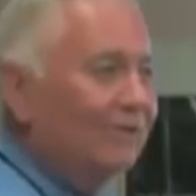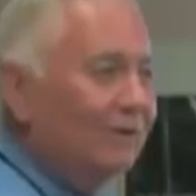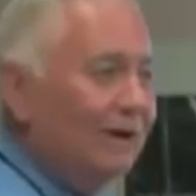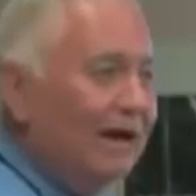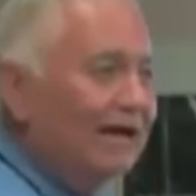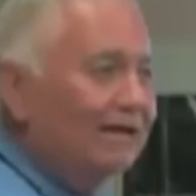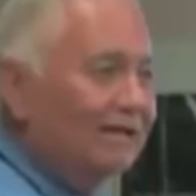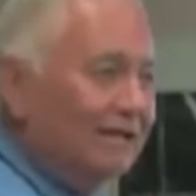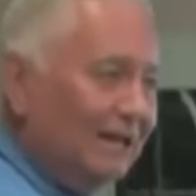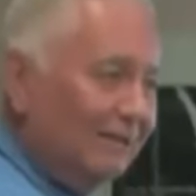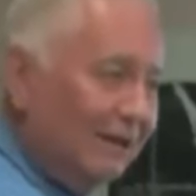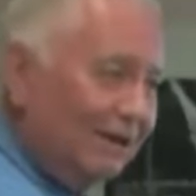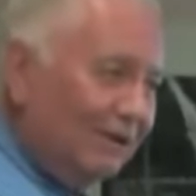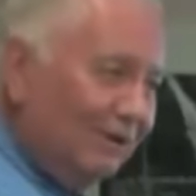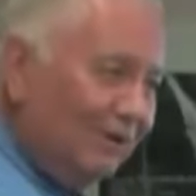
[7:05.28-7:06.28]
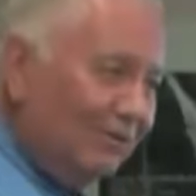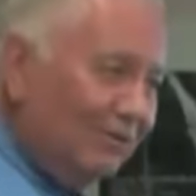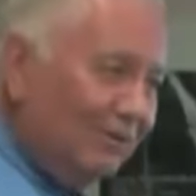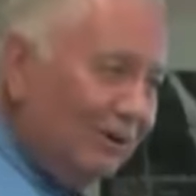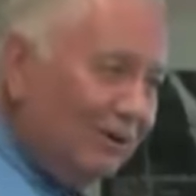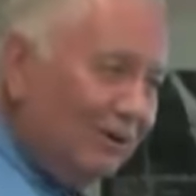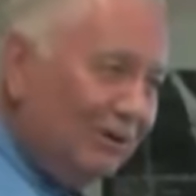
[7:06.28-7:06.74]
it, we're actually coming
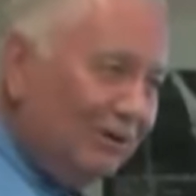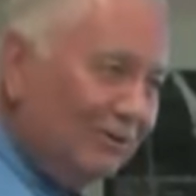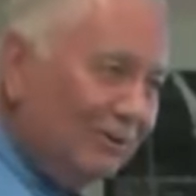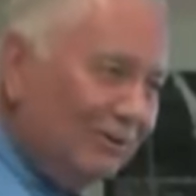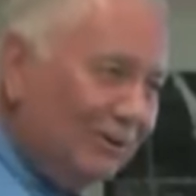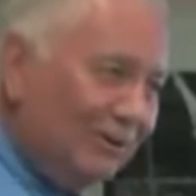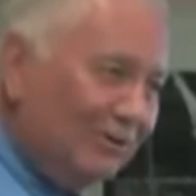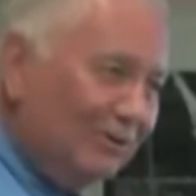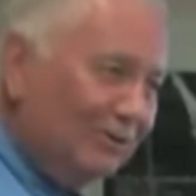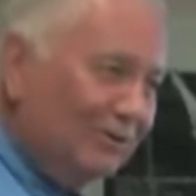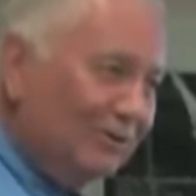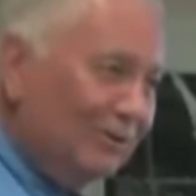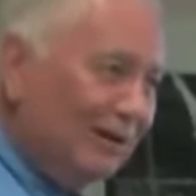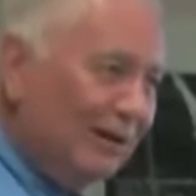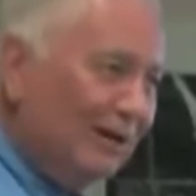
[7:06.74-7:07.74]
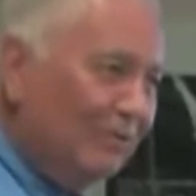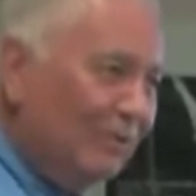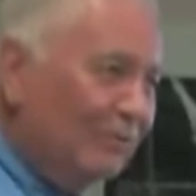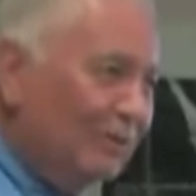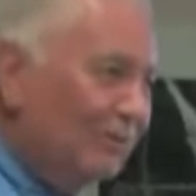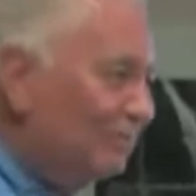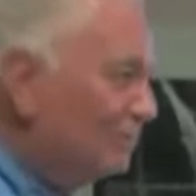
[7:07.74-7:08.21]
closer and closer and closer to room